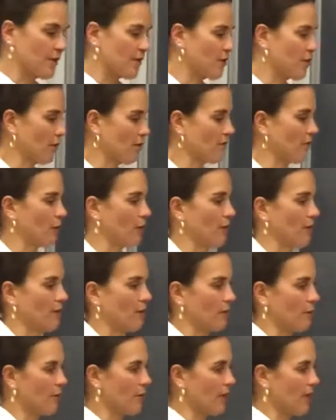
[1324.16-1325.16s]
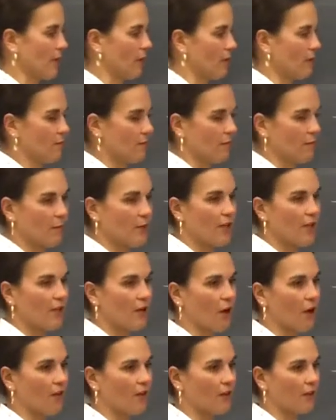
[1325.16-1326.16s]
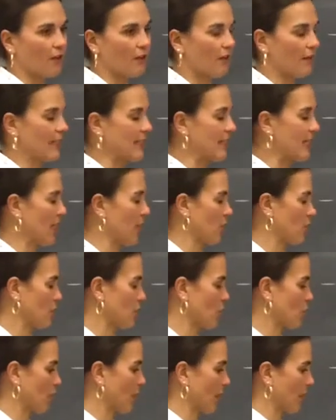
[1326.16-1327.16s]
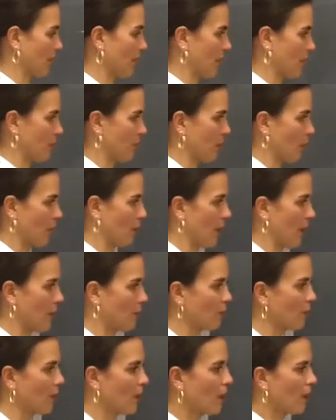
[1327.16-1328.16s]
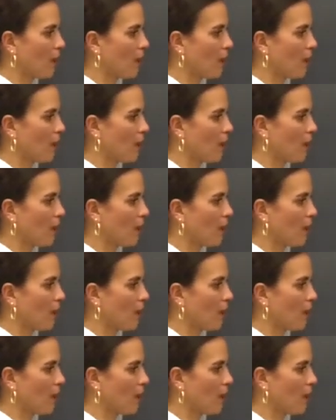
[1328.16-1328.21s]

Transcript: and so forth, reading all the containers correctly, okay?